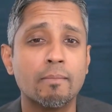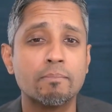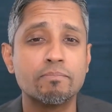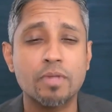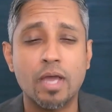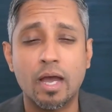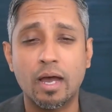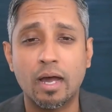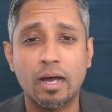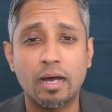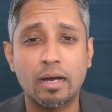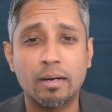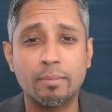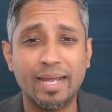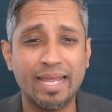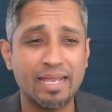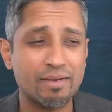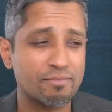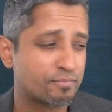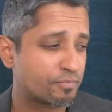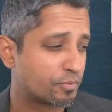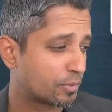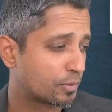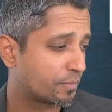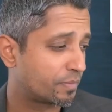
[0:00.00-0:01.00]
um,
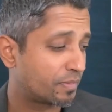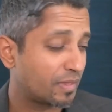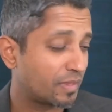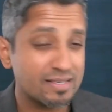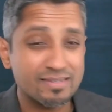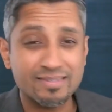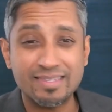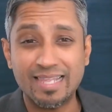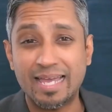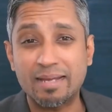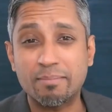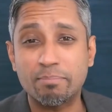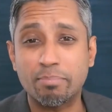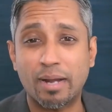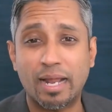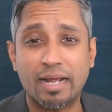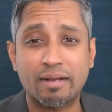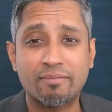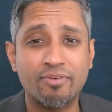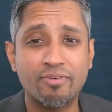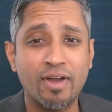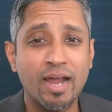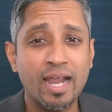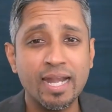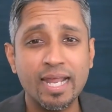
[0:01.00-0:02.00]
and for things like Black
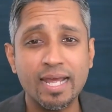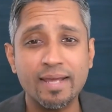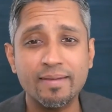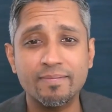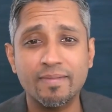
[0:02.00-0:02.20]
Friday,